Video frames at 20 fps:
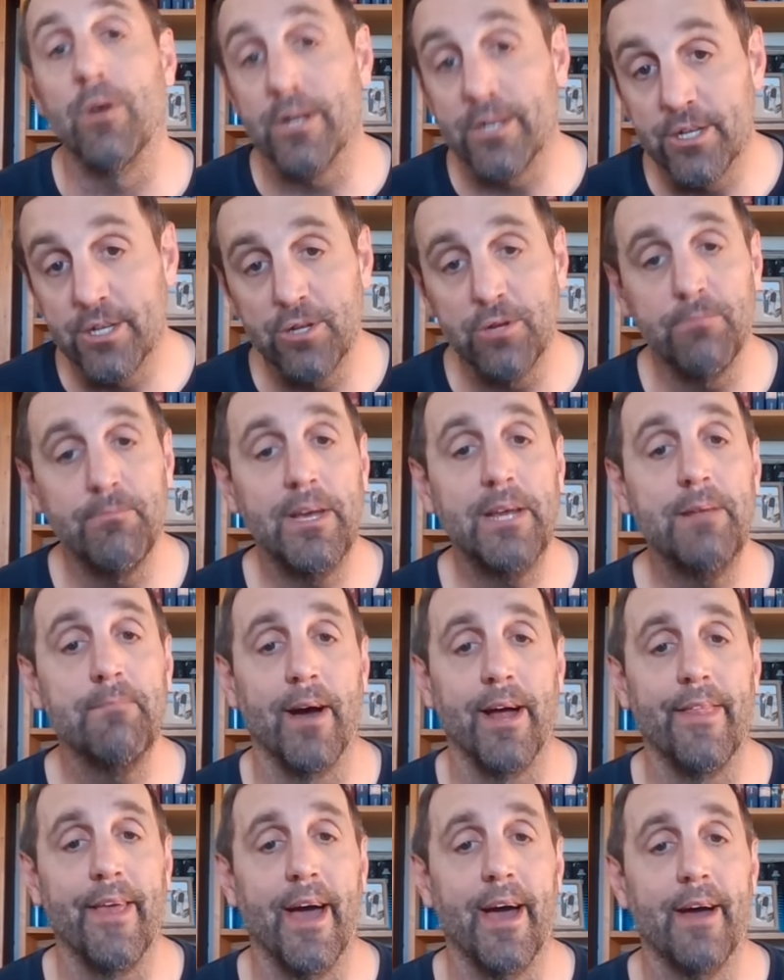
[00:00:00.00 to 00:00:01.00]
what do you mean
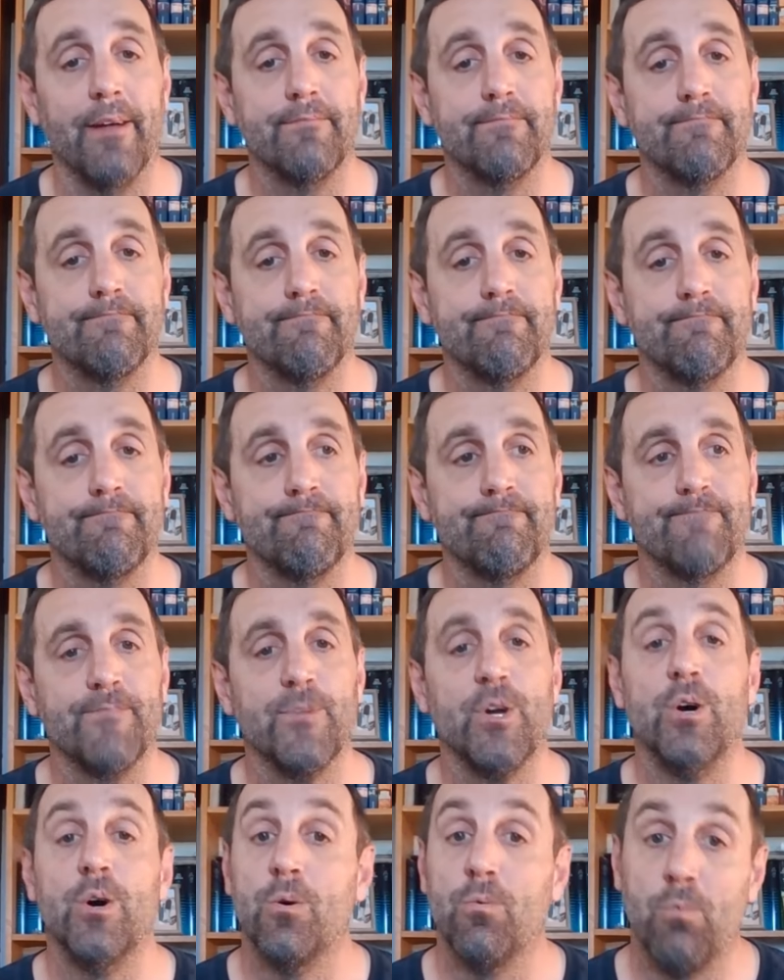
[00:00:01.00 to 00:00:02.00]
by that?
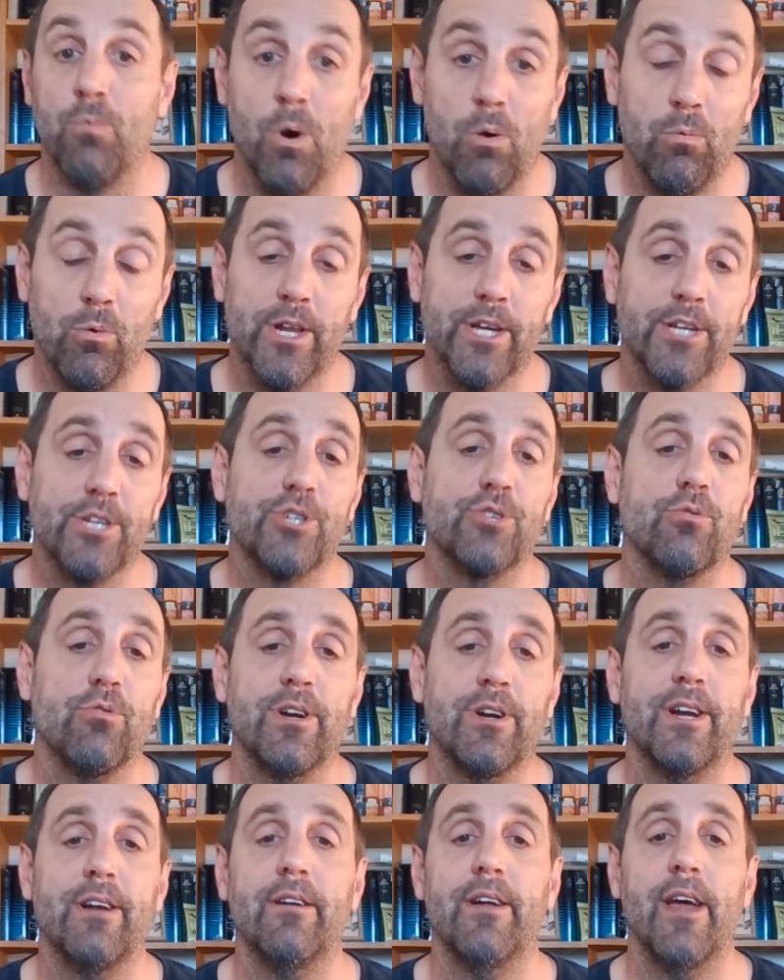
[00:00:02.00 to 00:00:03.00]
What would
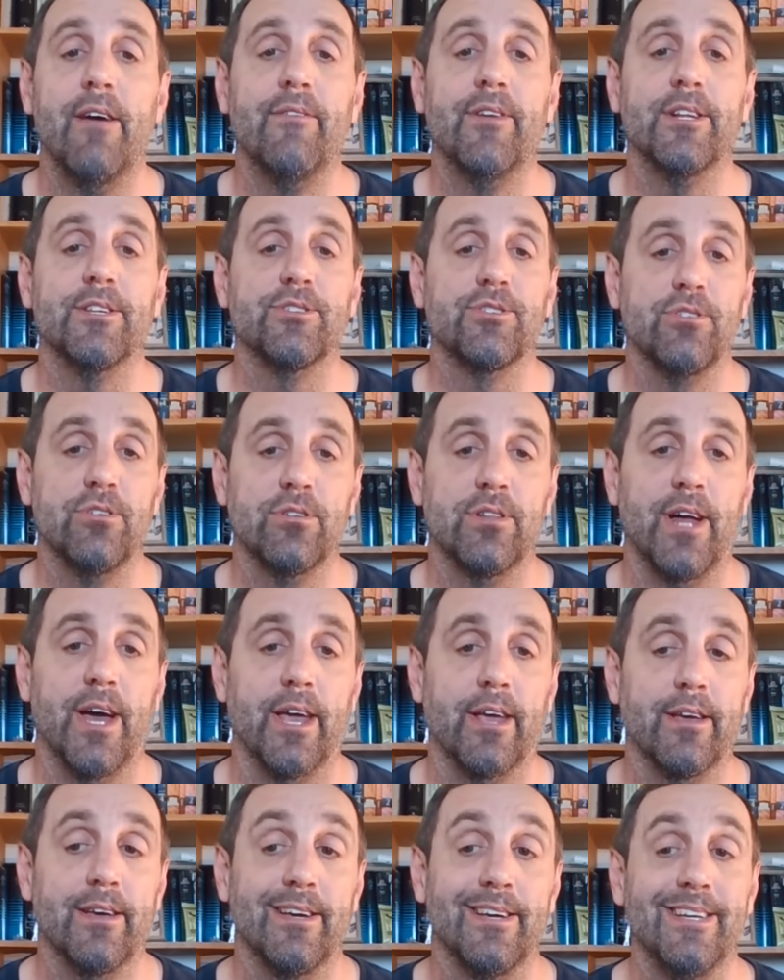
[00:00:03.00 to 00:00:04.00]
extraordinary evidence look
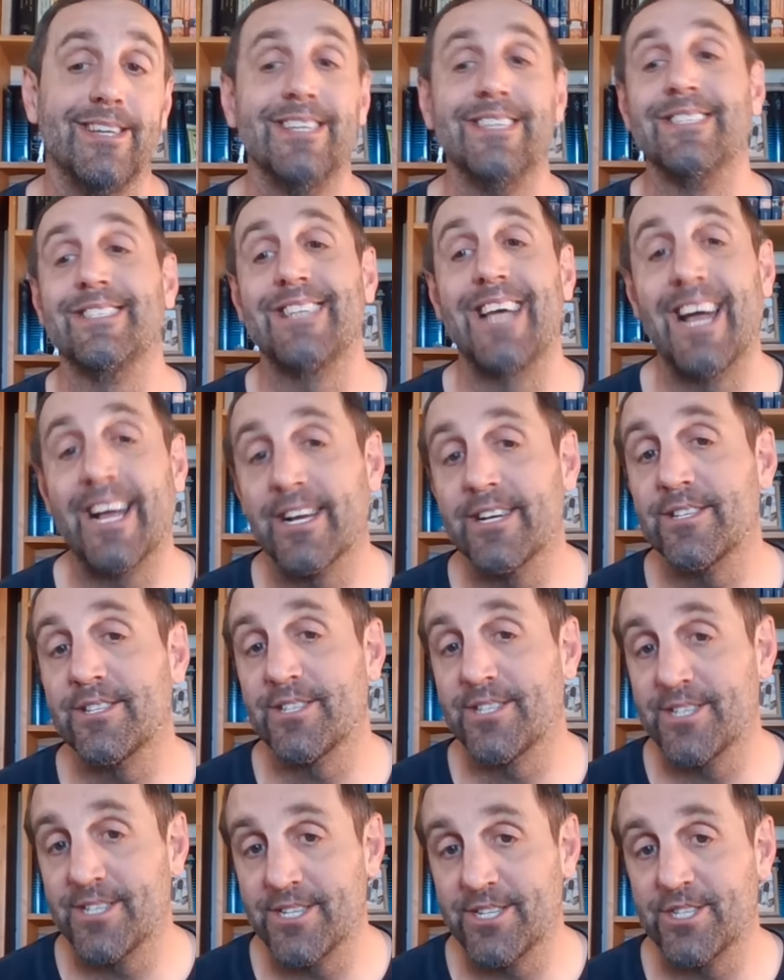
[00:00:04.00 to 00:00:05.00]
like? Is that
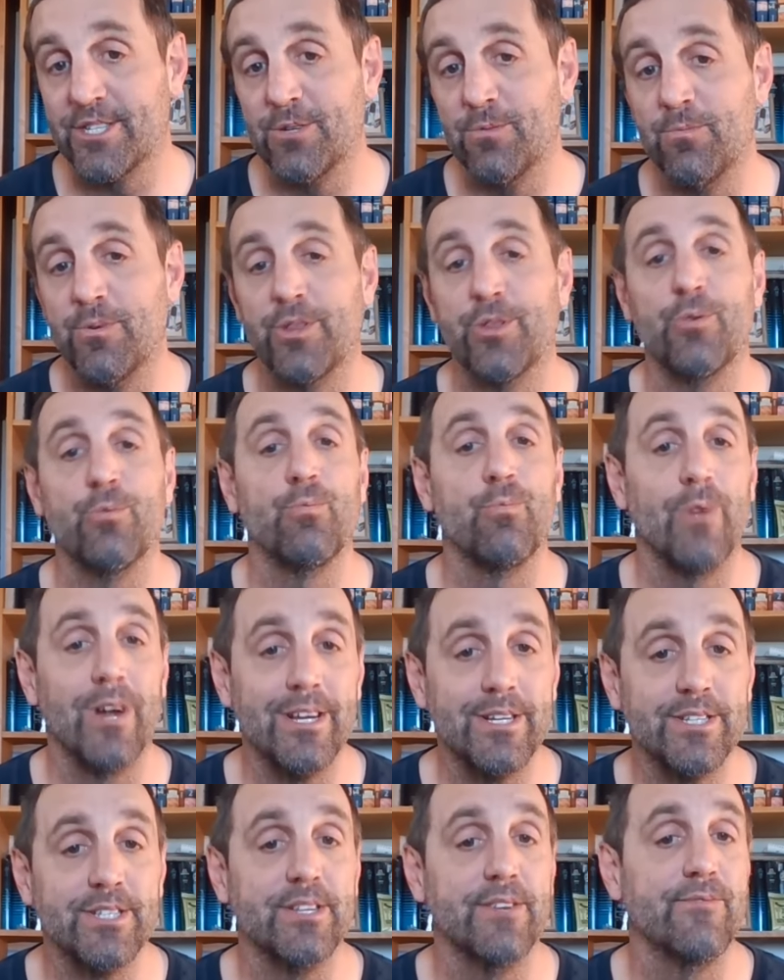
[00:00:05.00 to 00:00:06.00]
consistent with the
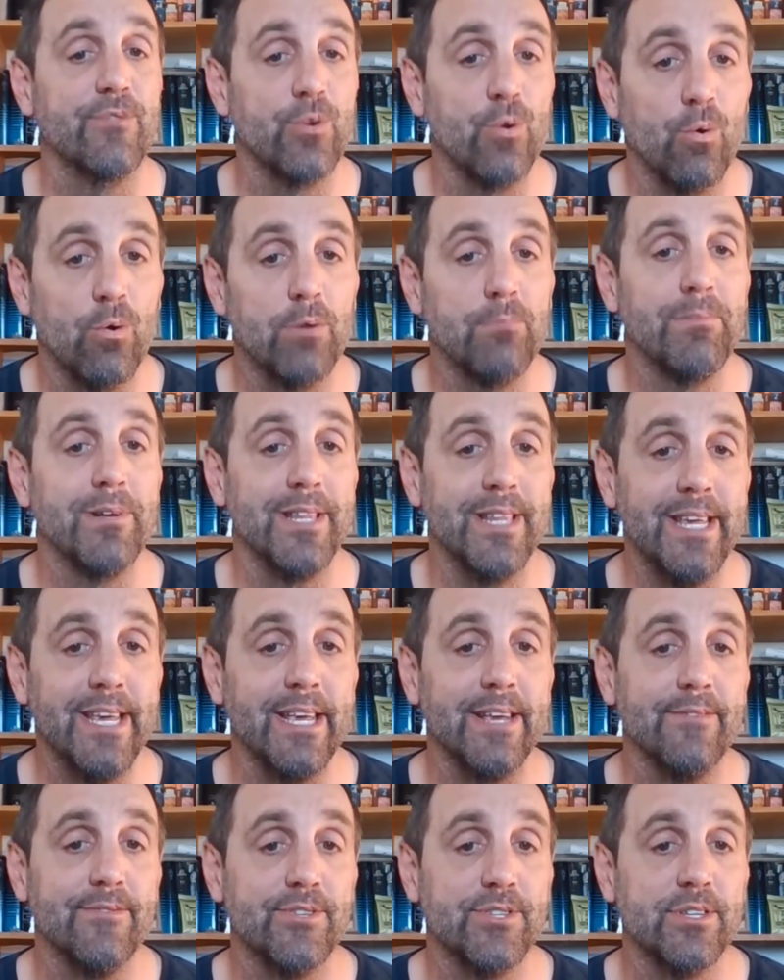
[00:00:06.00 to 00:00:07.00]
rest of your
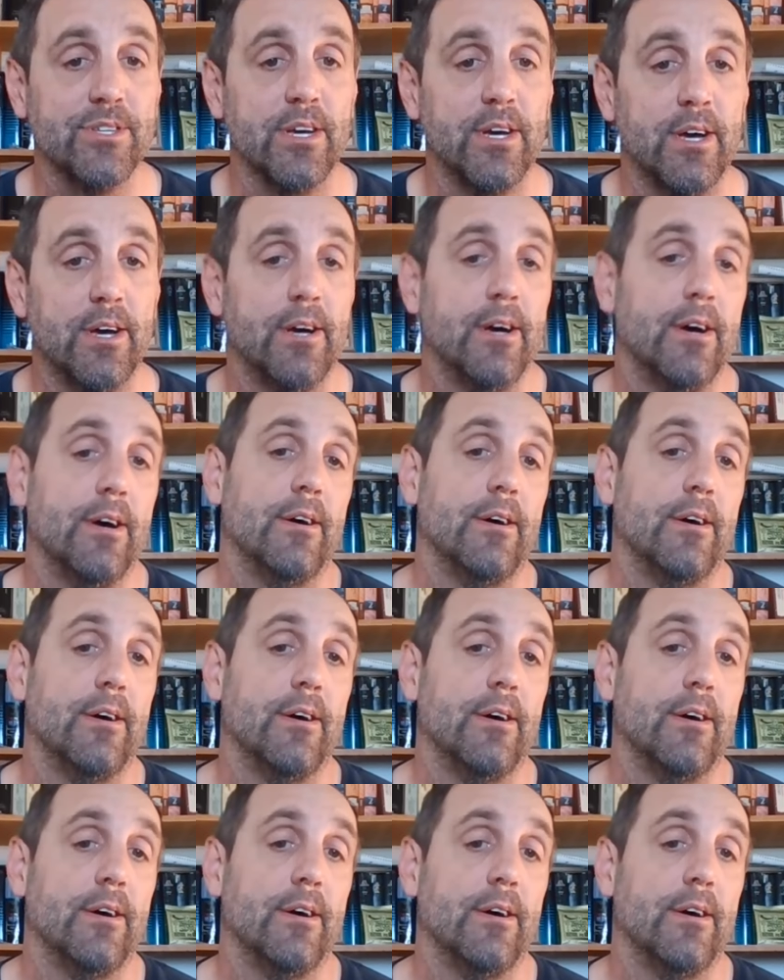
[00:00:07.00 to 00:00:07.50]
beliefs?